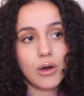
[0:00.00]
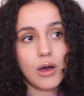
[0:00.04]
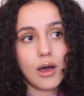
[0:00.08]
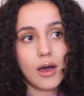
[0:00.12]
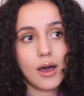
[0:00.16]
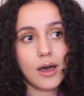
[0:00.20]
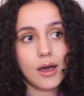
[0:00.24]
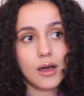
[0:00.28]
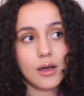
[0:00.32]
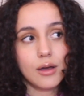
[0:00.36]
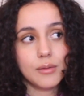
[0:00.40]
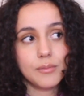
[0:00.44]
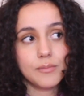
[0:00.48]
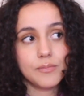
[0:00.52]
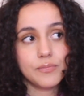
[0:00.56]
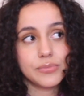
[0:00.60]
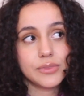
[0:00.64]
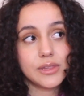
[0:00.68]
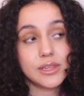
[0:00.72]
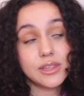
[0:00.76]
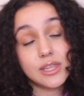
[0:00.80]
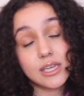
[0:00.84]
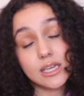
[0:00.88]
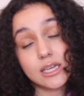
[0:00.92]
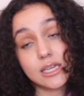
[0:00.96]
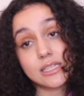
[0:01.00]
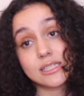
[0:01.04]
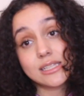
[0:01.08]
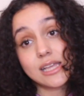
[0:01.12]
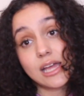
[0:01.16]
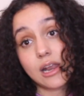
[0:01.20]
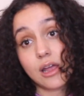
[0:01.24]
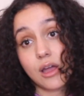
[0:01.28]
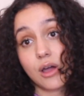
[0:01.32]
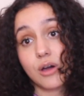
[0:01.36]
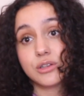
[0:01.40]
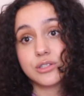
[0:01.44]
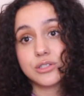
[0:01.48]
The thing is
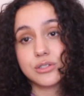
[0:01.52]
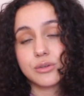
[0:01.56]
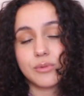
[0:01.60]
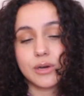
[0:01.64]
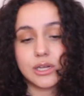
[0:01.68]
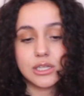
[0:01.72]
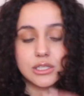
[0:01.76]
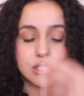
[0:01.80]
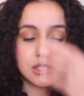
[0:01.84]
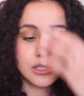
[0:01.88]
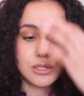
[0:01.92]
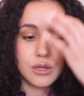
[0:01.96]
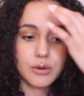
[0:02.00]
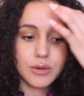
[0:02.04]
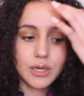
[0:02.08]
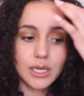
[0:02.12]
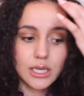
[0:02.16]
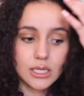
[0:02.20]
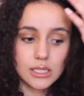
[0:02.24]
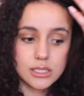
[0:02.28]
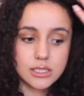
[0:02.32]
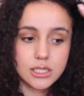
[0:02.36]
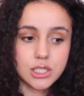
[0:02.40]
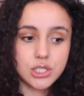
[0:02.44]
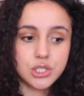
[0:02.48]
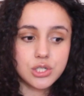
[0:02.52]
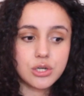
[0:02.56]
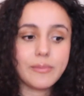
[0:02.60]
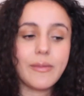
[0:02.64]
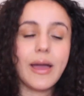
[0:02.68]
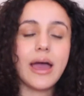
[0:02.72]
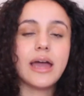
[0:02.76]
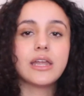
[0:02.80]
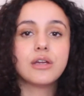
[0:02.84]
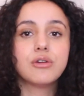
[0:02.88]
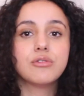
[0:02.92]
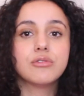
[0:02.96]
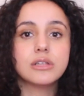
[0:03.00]
that I also want to note is a
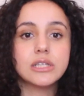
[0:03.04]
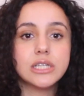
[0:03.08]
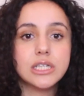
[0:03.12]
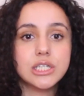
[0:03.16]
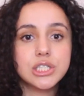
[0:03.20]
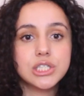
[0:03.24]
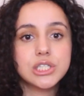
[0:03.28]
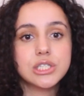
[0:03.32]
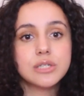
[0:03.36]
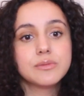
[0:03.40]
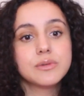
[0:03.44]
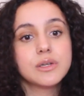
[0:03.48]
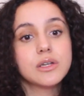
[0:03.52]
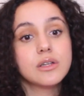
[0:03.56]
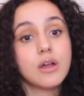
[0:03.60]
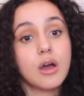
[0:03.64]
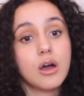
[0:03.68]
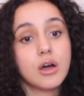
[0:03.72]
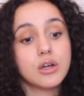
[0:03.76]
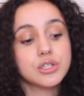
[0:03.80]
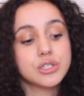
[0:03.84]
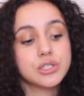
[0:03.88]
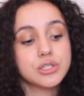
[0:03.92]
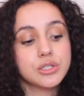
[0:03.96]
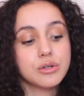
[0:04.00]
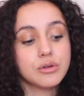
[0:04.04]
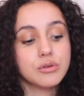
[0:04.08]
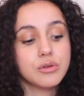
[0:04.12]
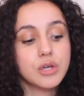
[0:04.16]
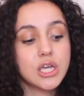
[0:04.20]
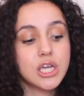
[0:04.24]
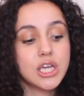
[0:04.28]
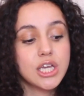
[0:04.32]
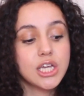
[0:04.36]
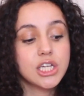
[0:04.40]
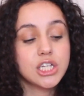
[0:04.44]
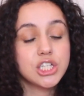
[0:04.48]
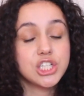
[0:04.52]
traumatic relationship can also
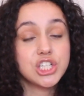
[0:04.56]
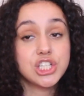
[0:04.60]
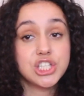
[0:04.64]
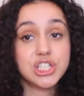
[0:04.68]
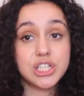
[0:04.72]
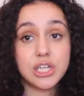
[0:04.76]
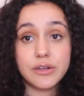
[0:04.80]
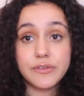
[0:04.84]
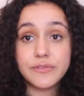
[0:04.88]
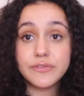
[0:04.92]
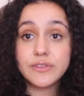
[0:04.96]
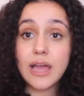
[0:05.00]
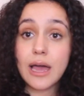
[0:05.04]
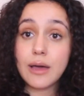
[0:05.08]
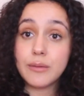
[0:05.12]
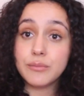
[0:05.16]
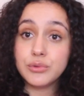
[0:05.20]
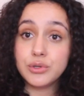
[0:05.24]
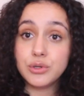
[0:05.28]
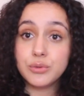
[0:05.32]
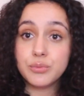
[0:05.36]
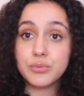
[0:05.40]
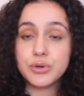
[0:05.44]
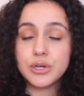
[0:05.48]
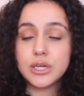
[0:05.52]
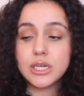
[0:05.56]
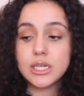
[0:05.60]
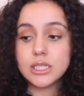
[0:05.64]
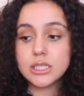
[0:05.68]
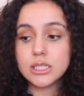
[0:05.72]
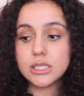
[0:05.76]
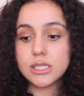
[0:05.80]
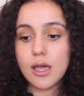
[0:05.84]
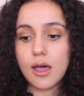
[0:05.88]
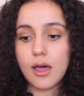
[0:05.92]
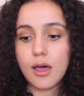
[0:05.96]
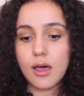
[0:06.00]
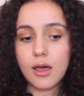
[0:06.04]
shift that
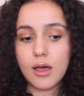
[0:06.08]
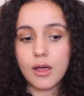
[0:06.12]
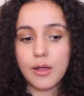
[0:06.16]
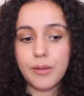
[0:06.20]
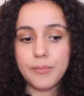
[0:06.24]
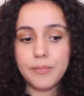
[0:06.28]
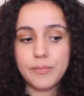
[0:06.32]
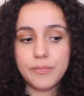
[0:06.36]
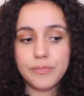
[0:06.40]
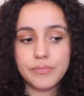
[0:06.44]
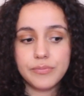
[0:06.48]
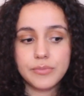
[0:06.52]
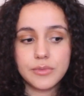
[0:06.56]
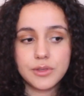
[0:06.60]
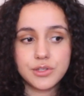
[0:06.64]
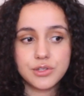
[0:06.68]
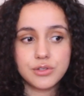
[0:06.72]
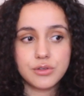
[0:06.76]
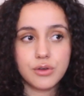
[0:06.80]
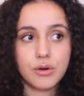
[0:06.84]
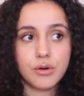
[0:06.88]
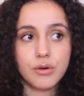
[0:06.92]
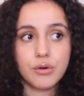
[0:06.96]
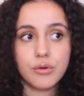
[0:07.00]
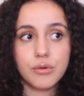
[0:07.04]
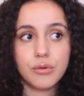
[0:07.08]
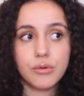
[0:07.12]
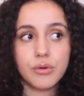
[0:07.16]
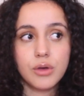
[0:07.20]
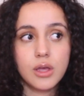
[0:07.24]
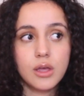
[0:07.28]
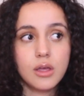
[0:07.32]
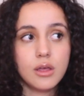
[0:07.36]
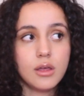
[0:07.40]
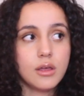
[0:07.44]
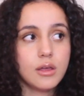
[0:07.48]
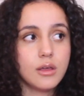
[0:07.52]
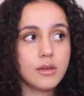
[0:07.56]
blueprint. So
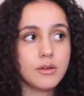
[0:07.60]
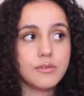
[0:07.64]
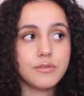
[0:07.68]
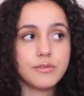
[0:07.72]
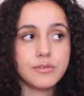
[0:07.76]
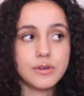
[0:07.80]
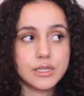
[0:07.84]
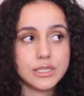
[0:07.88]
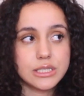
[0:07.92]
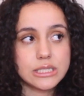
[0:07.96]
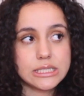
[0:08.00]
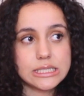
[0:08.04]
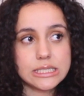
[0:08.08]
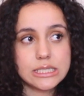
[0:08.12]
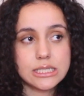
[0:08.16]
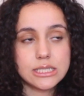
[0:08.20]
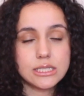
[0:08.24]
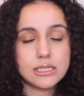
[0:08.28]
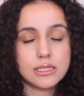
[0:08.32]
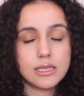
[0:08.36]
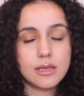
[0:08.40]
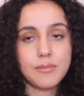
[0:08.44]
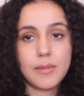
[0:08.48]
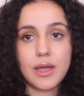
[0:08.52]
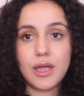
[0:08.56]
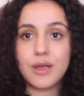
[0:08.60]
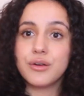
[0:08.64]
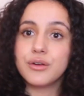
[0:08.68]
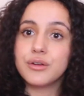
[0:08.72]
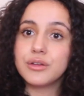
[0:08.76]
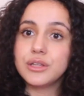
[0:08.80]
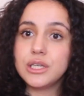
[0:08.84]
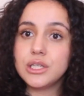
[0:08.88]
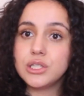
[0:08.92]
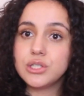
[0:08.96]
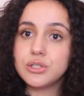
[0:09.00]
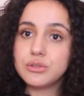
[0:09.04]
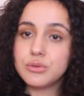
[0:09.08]
for instance, in my
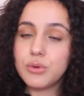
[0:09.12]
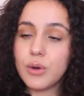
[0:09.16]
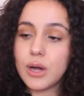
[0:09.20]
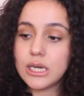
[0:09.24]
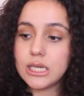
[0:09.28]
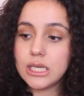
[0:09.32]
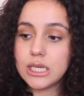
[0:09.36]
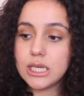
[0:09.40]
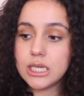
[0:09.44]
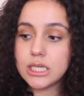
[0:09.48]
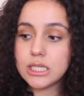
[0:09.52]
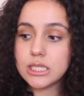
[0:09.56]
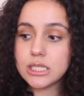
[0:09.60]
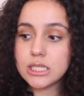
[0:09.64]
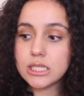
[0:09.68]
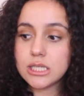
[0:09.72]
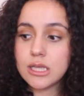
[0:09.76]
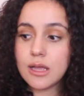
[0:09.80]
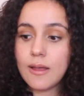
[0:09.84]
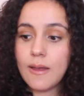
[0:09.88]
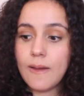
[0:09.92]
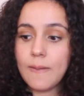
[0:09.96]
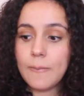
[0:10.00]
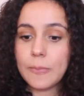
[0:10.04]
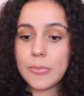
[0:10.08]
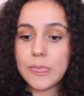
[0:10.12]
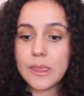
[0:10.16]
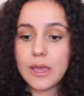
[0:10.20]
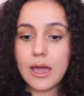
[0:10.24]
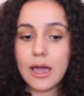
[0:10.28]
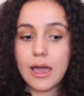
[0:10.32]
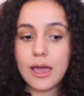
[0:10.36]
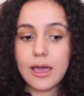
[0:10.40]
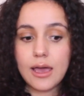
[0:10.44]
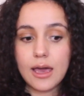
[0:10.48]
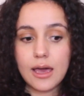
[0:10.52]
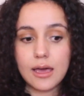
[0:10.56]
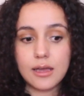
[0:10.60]
early 20s,
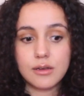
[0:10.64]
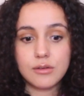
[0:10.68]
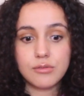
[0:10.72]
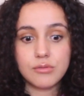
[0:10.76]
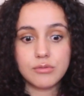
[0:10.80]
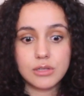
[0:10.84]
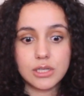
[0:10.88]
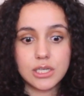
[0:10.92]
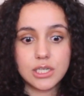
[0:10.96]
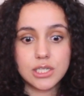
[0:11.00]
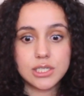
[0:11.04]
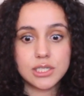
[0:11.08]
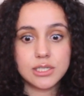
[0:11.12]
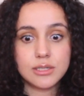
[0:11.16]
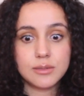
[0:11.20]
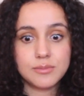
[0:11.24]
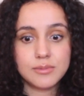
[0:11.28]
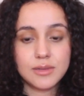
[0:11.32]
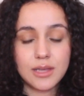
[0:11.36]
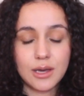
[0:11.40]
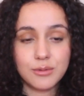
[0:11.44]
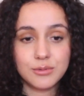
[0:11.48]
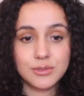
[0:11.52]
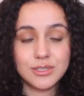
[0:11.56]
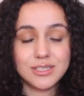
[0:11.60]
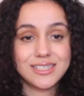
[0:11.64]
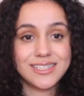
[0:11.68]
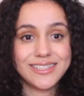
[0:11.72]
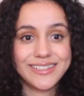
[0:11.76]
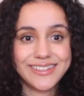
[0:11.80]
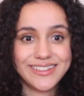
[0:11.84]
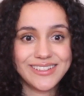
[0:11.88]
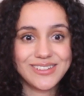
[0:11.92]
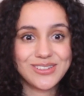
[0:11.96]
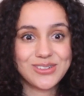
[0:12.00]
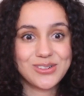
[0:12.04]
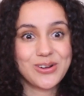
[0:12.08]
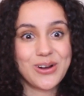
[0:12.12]
I had a relationship that was
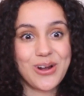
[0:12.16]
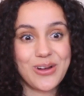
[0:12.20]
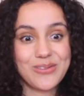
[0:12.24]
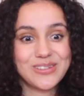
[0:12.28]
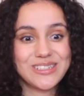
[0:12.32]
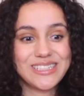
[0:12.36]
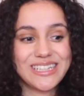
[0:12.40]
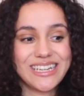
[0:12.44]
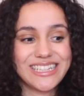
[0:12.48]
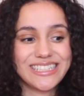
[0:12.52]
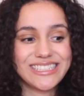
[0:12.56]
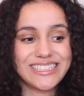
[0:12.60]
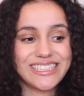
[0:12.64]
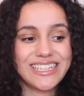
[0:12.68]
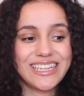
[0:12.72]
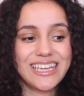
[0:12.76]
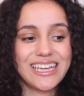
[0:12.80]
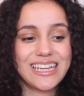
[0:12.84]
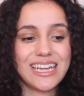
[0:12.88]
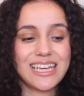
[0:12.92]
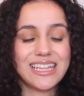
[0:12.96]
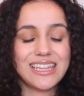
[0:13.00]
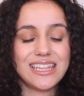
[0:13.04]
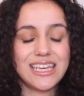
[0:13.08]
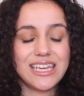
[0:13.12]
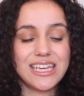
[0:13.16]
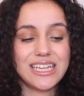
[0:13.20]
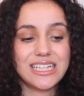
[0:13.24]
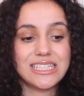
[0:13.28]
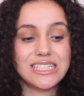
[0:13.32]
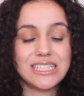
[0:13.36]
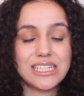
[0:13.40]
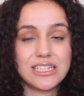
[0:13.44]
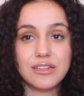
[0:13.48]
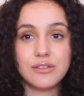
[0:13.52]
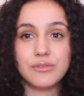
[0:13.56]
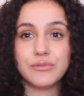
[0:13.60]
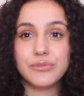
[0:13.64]
traumatizing, and I think it
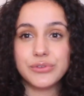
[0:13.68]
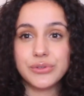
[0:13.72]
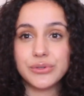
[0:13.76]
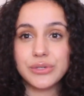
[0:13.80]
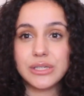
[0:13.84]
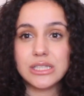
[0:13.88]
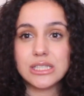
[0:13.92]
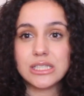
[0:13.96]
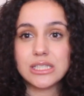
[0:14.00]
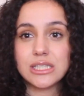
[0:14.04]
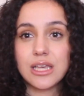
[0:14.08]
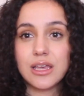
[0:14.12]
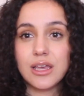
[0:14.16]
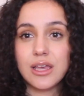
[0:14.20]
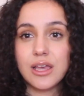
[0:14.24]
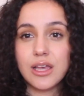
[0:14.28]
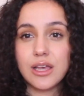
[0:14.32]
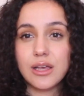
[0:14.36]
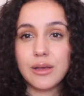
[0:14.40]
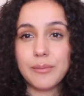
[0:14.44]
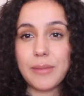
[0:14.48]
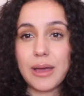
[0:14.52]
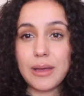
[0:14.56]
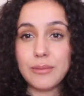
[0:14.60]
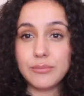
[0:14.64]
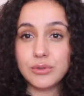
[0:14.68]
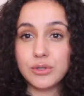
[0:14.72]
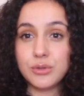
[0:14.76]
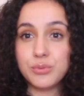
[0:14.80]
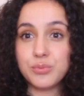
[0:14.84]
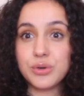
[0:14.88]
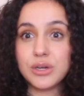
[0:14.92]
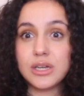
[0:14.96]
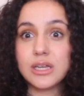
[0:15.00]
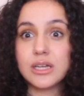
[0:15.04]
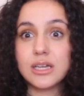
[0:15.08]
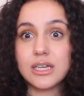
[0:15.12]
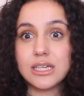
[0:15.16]
did influence my
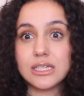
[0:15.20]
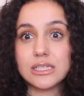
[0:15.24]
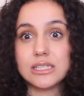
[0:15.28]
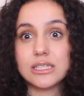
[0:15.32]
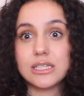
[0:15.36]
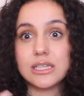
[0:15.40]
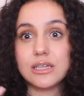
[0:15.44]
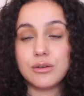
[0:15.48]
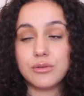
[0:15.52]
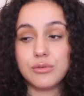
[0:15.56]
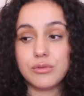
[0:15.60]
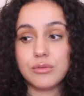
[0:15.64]
blueprint because